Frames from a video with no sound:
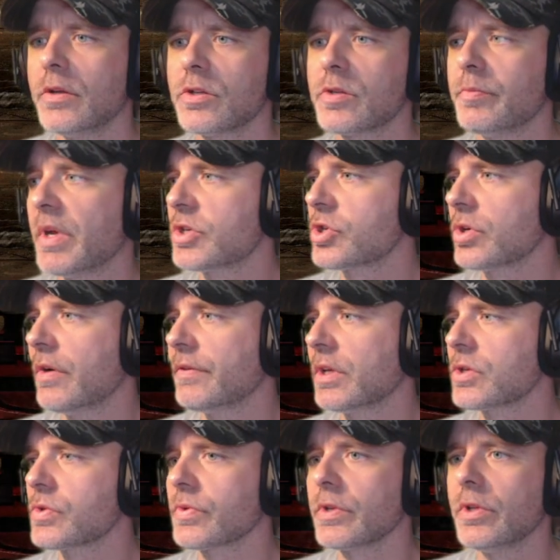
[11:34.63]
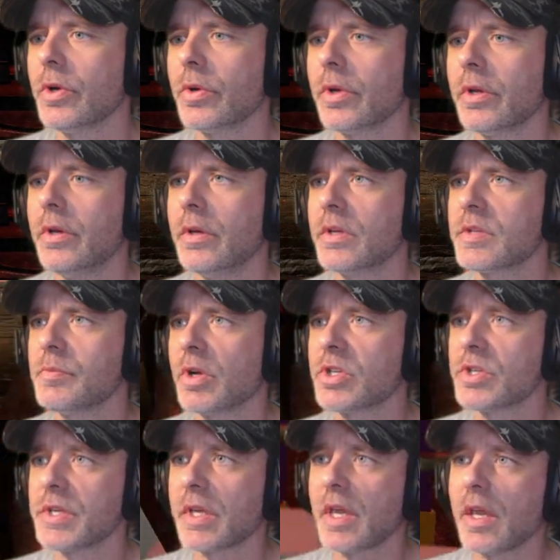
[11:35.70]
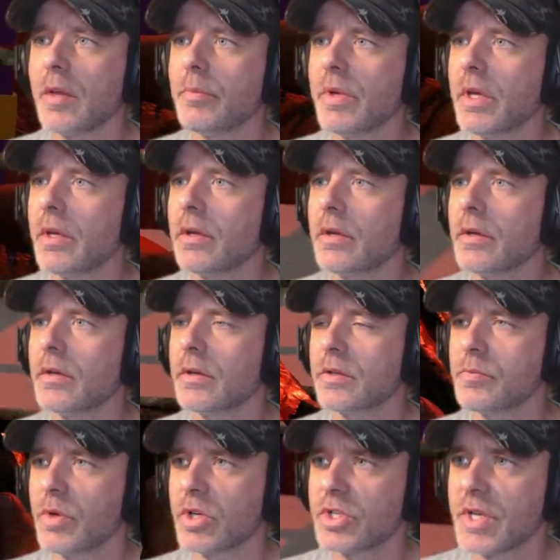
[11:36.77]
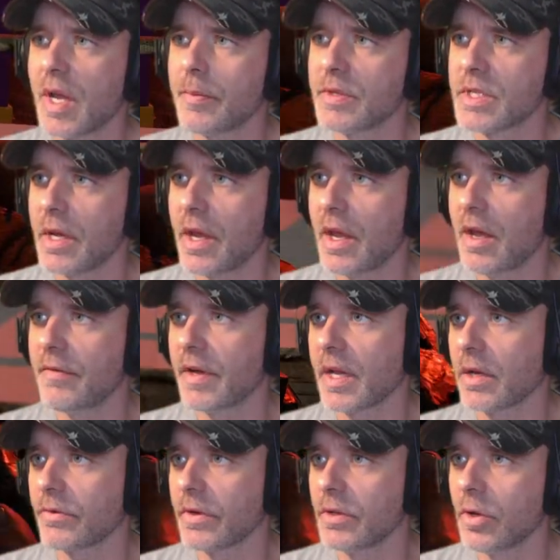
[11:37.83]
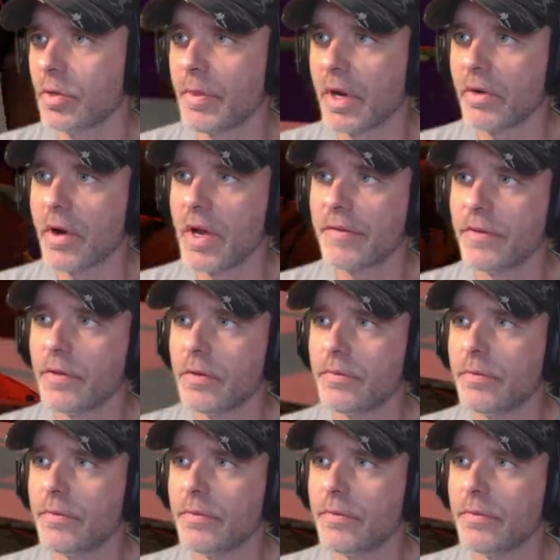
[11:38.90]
Make sure everything's reloaded as much as it can be. As much time as I have. I gotta reload my rifle.